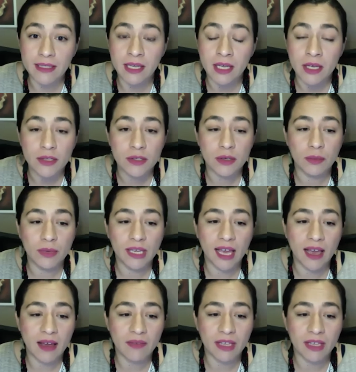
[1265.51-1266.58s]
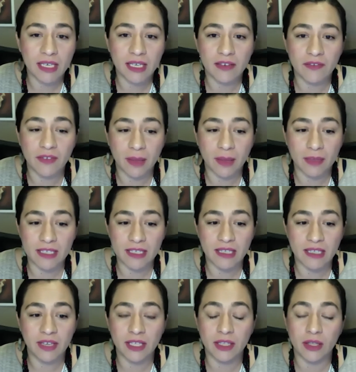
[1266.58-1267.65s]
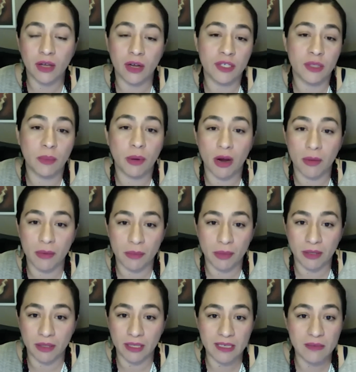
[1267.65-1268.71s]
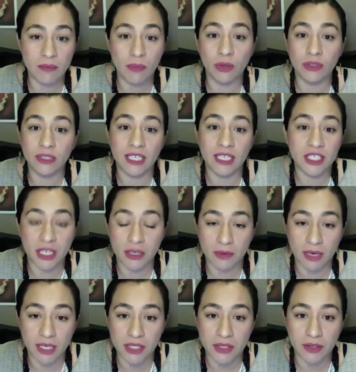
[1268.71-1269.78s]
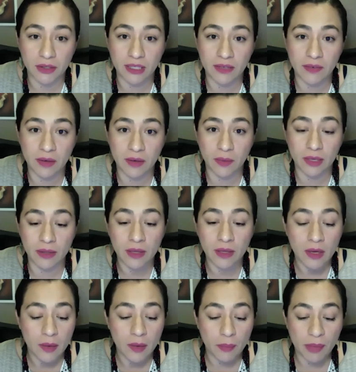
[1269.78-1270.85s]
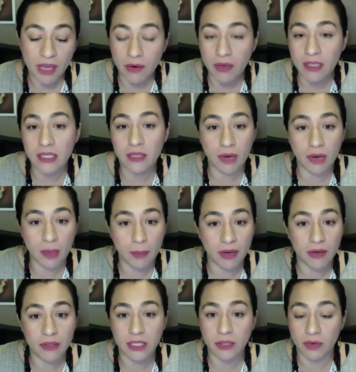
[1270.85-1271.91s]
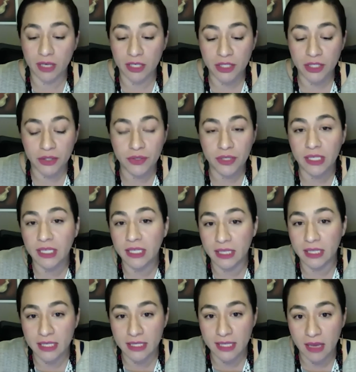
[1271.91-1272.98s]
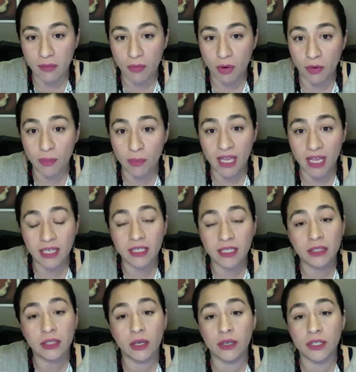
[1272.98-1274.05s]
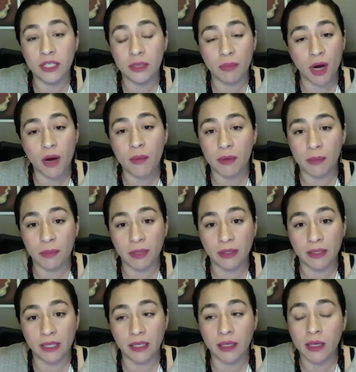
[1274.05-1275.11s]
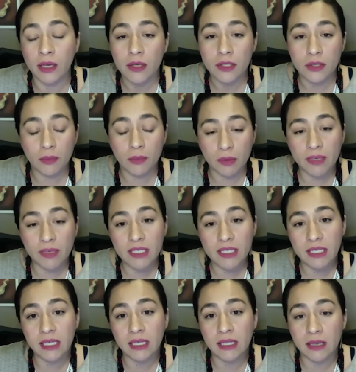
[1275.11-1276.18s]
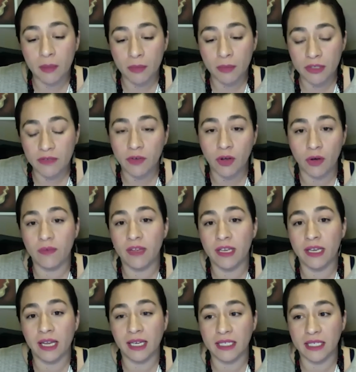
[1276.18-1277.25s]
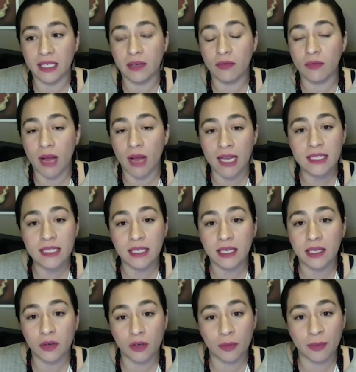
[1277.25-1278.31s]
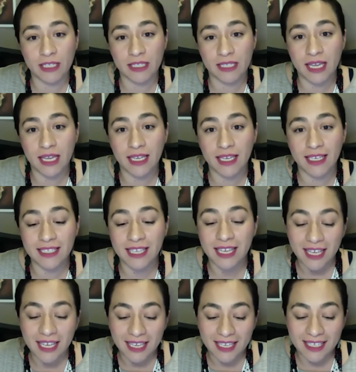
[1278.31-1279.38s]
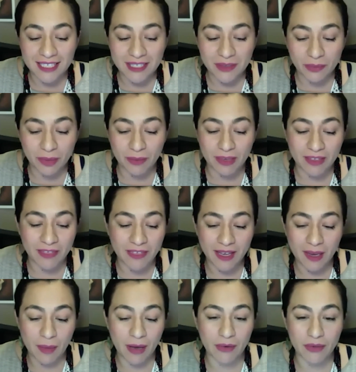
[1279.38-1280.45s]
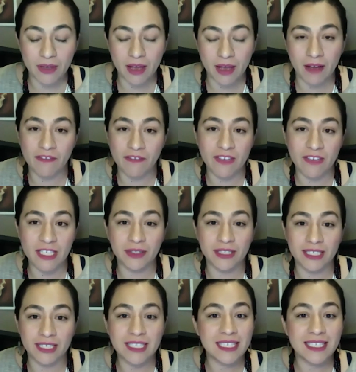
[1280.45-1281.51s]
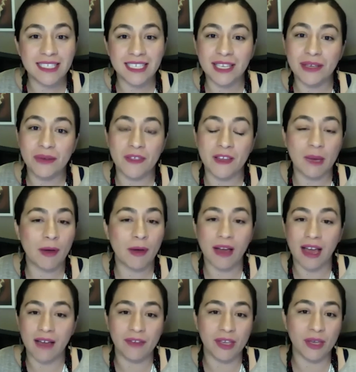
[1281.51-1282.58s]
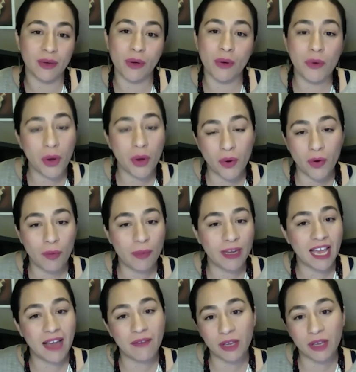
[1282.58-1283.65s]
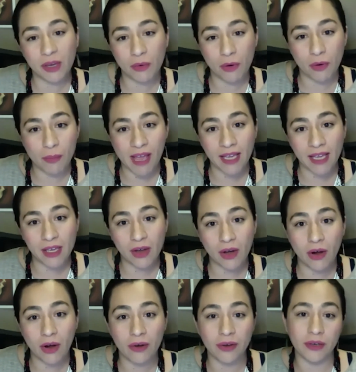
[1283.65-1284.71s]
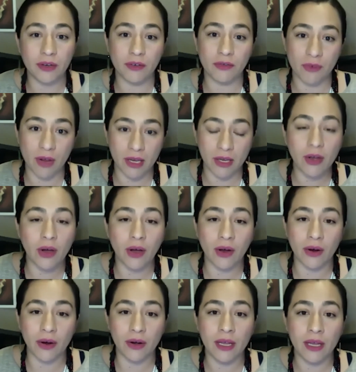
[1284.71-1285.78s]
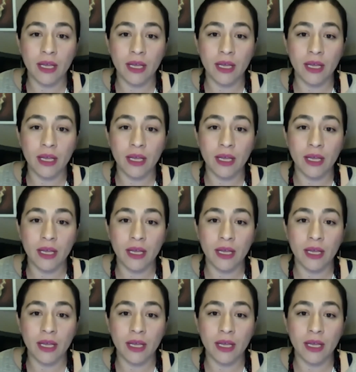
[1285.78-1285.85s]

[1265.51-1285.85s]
So we have Indian families living in large apartment buildings, multi-generational, living with parents and grandchildren in the same home and in a large apartment building. So when we see numbers of COVID-19 rising in urban settings, it's when we think about physical distancing, you think about having your own home and having your own backyard and your front yard.